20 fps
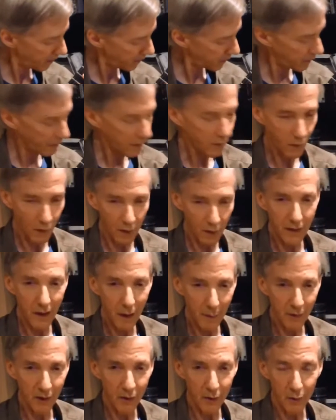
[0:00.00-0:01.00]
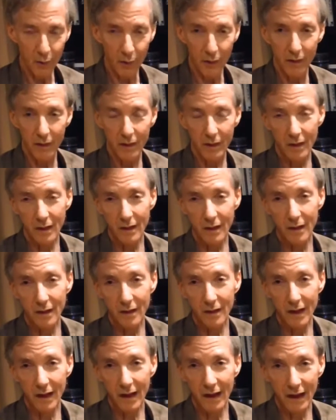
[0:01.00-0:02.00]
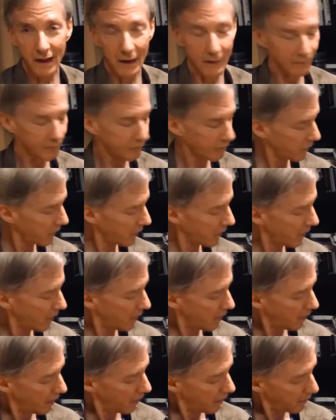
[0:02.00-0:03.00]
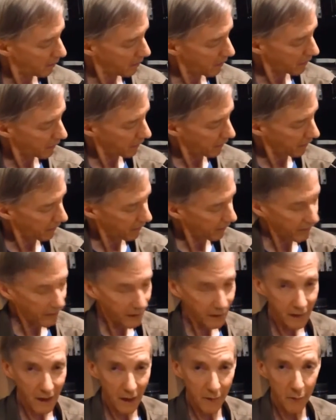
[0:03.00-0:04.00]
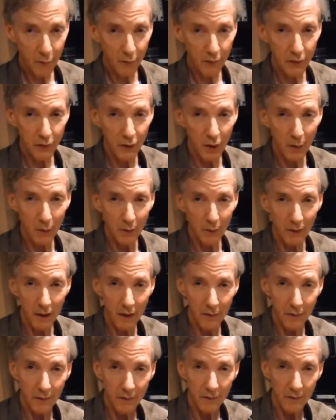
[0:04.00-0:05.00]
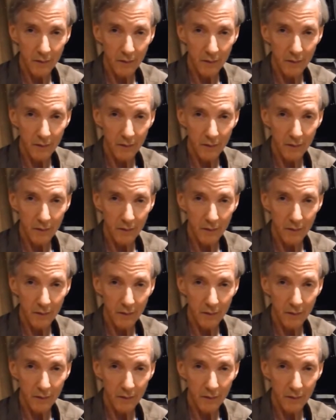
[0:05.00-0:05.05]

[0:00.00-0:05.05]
These are all dominant chords. This is a basically a C7 with a sharp 11.